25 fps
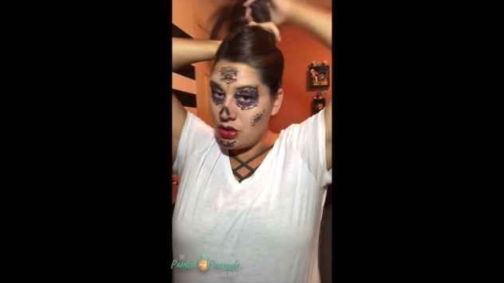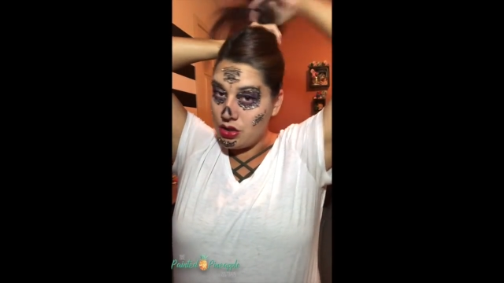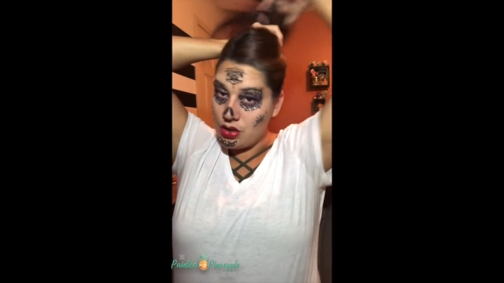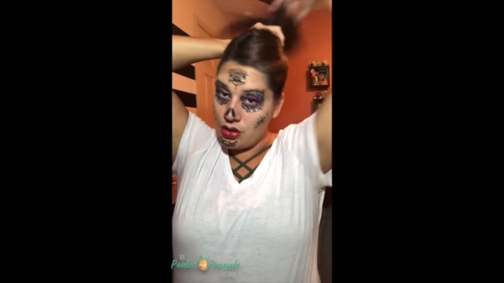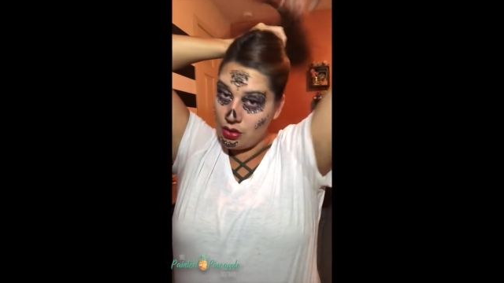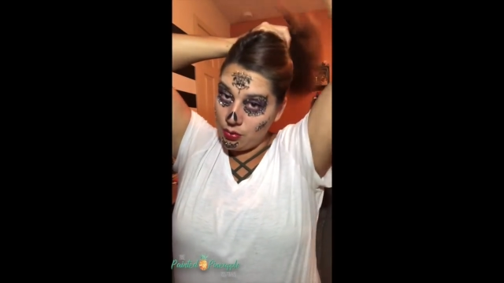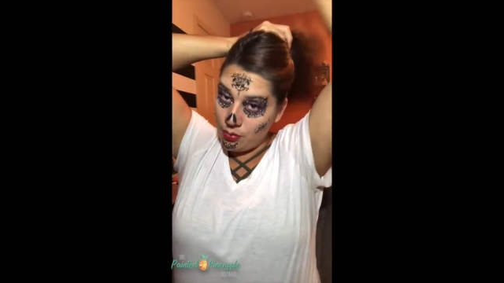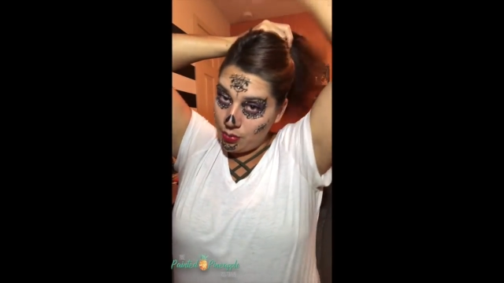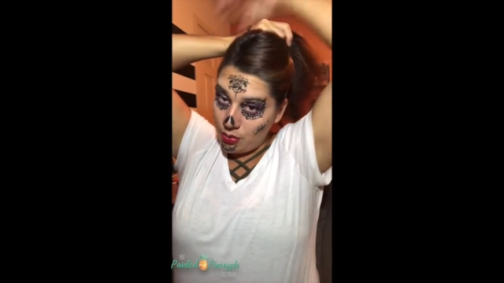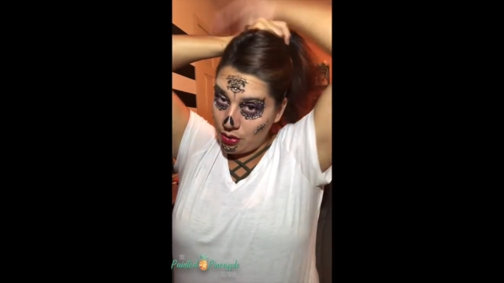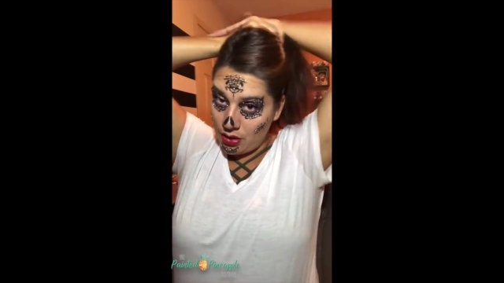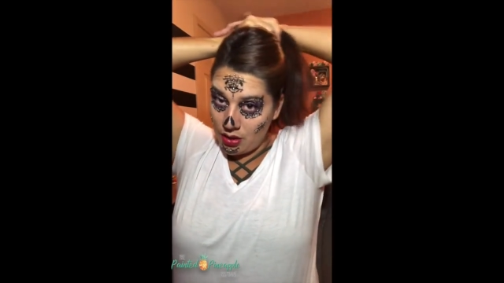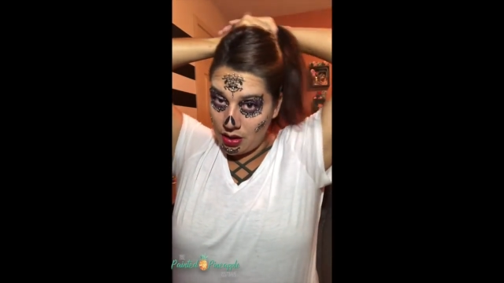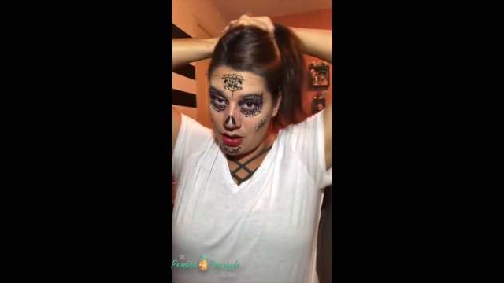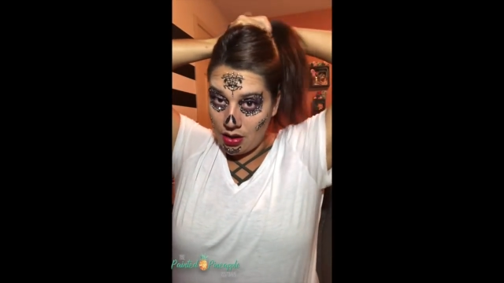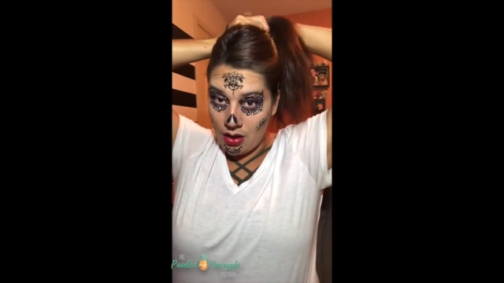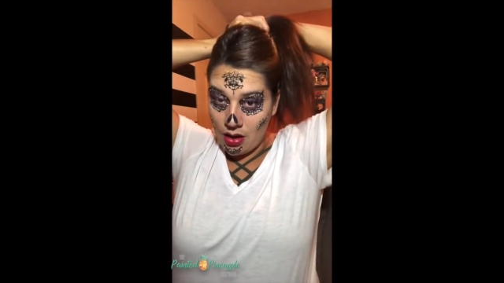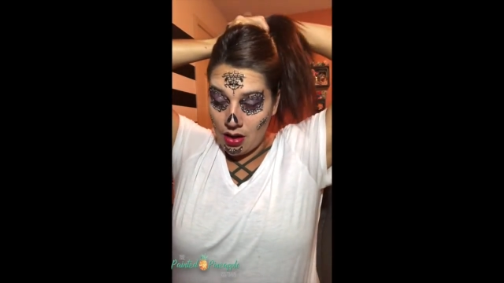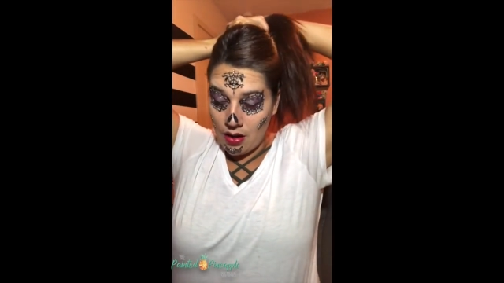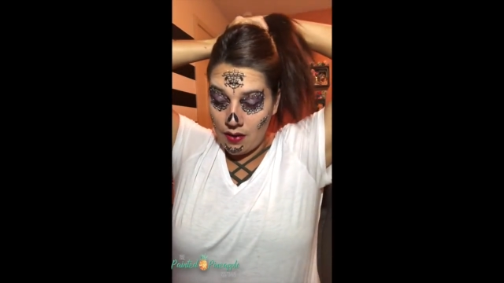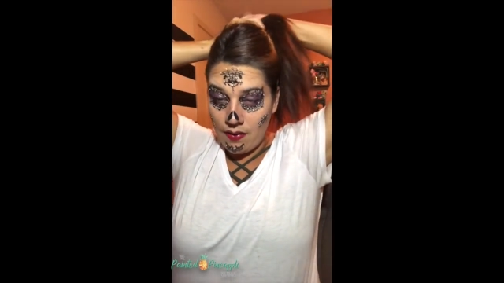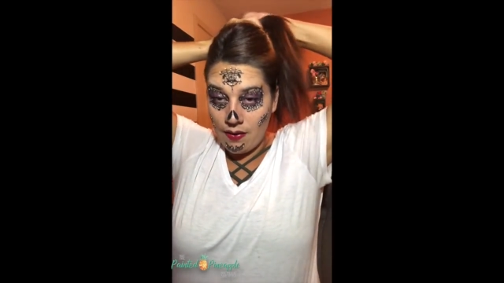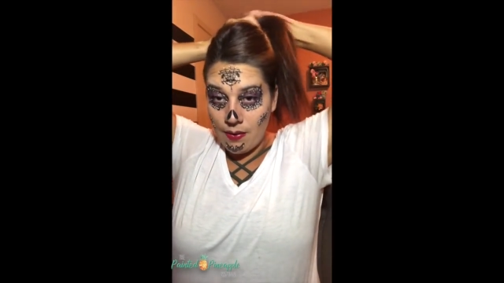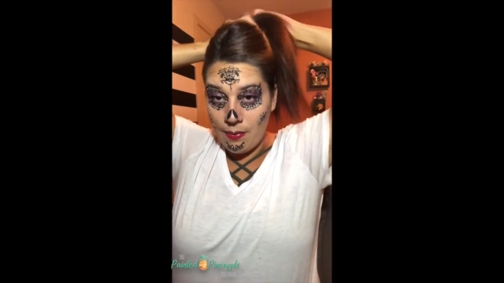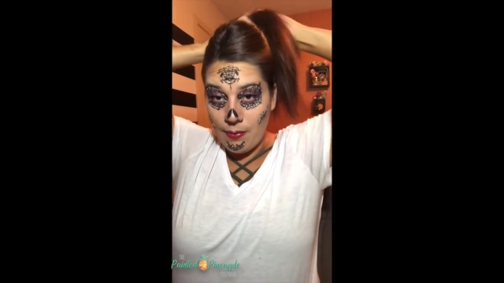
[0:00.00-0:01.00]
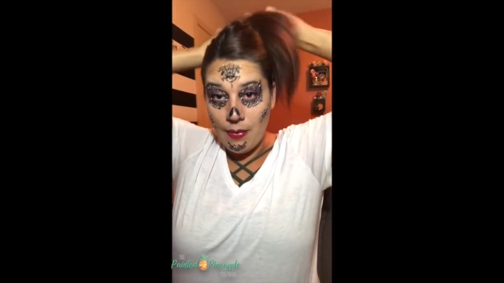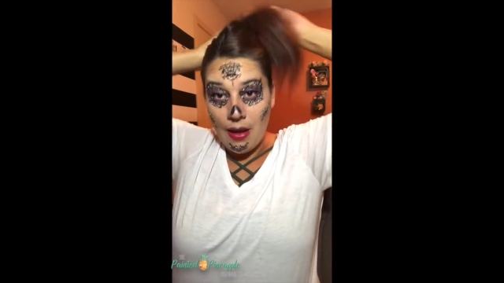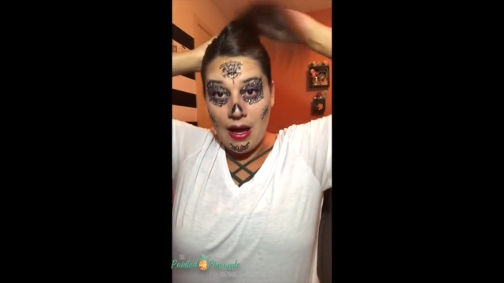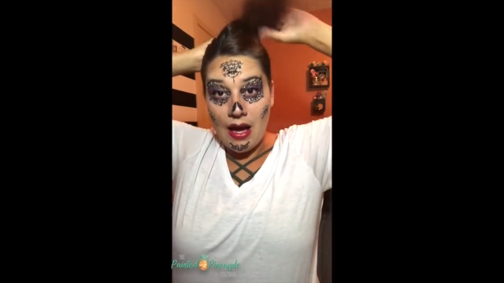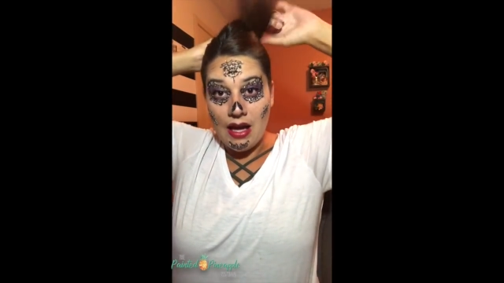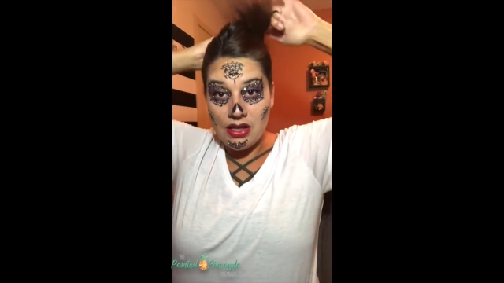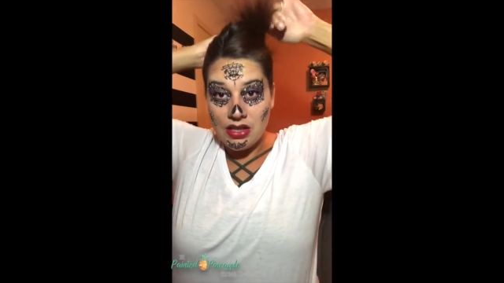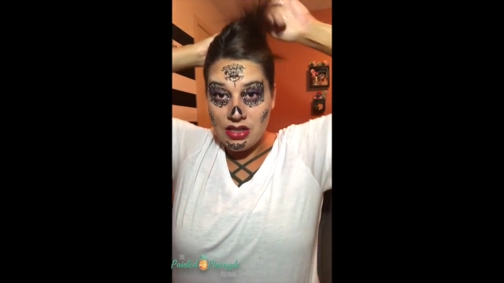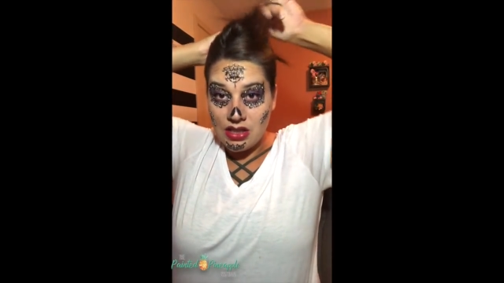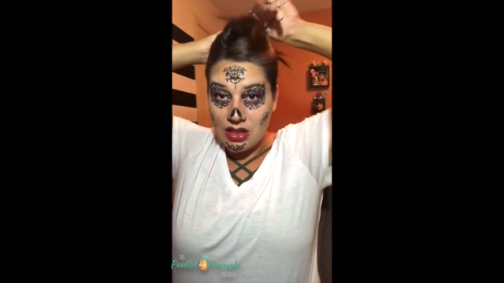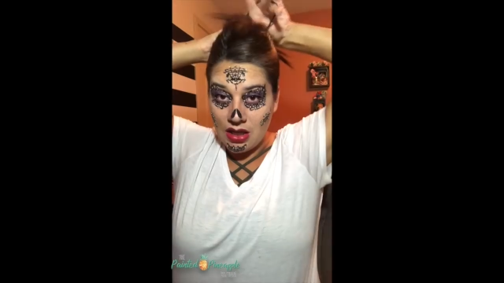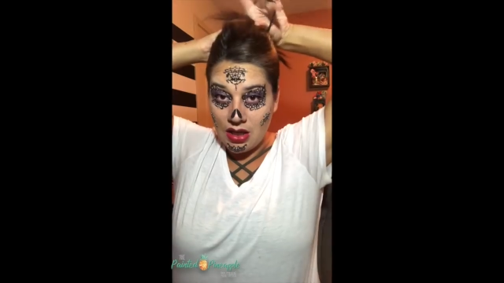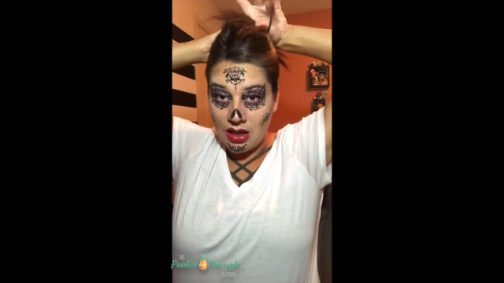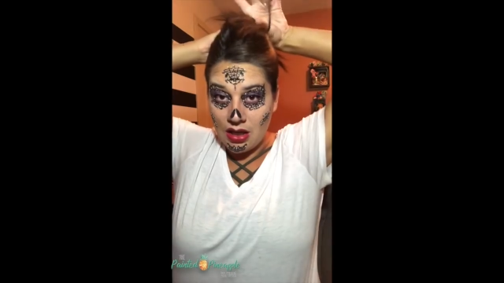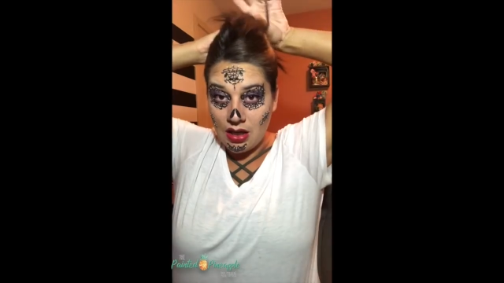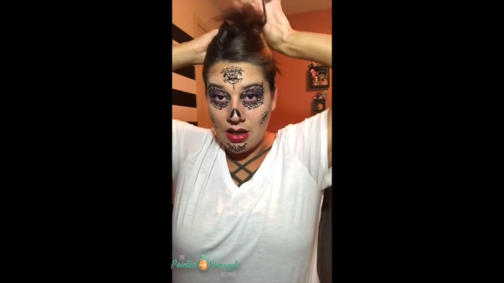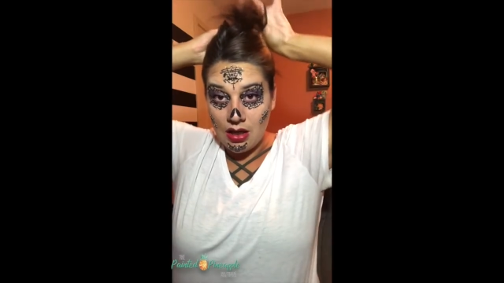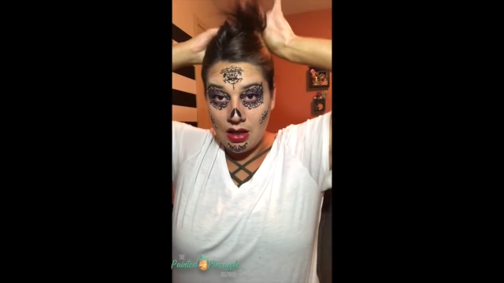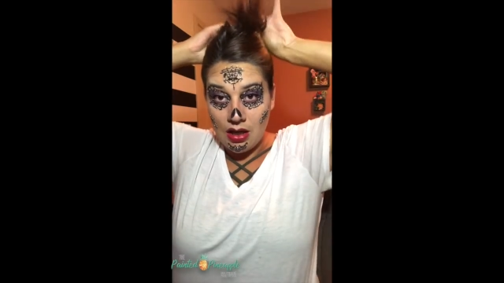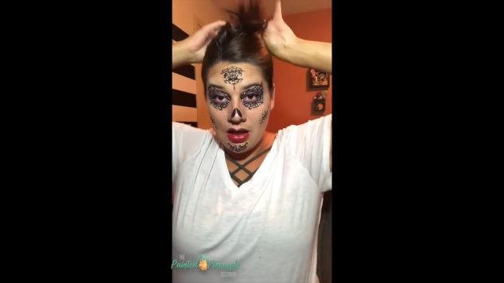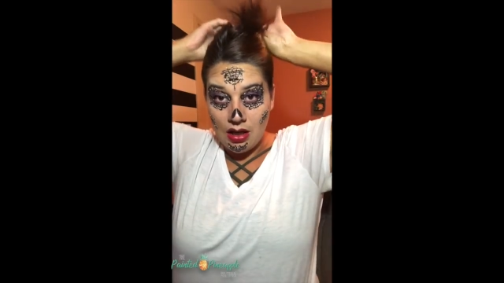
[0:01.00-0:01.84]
to putting on the matching